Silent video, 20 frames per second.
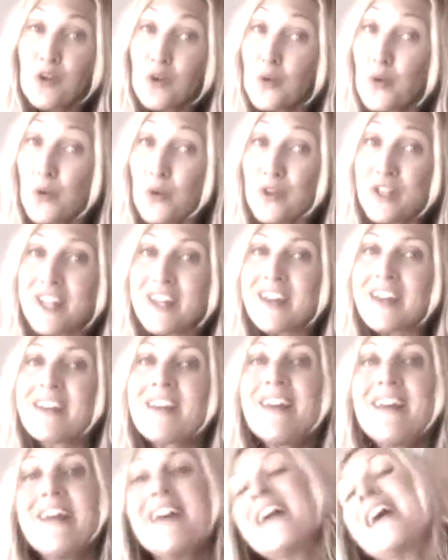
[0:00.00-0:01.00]
cooling,
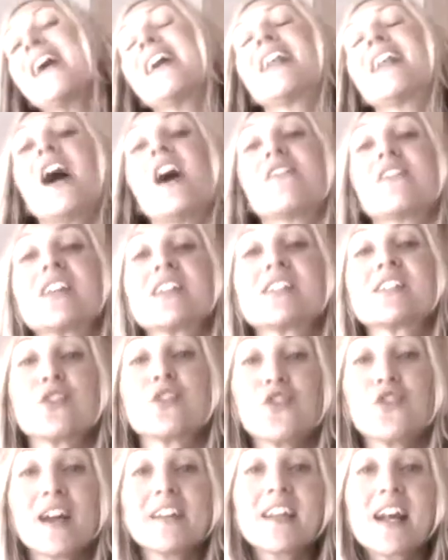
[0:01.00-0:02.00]
and heavy. So
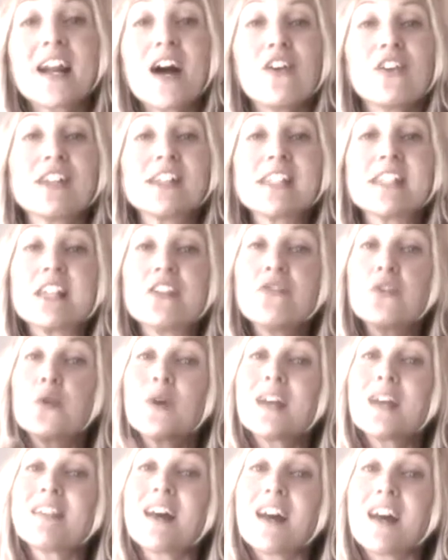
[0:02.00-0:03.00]
try that out and see if you
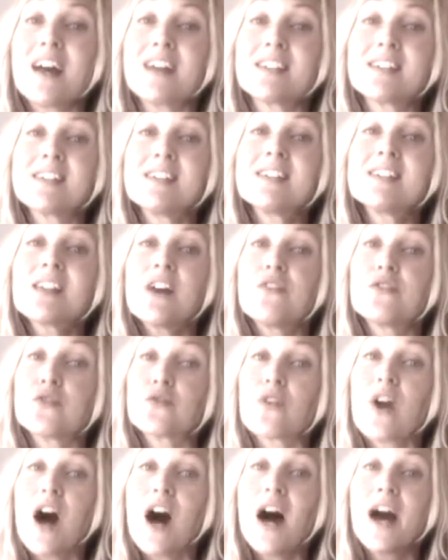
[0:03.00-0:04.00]
get that essence of
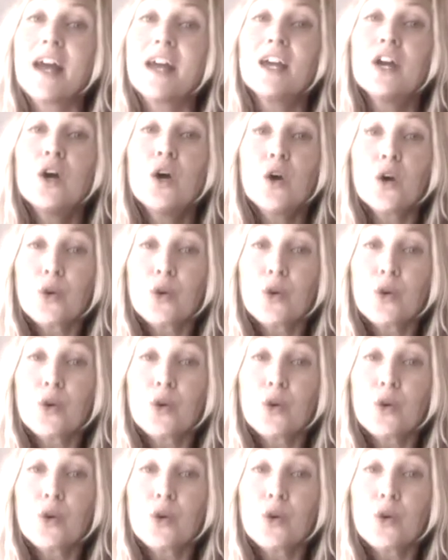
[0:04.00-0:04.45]
dry,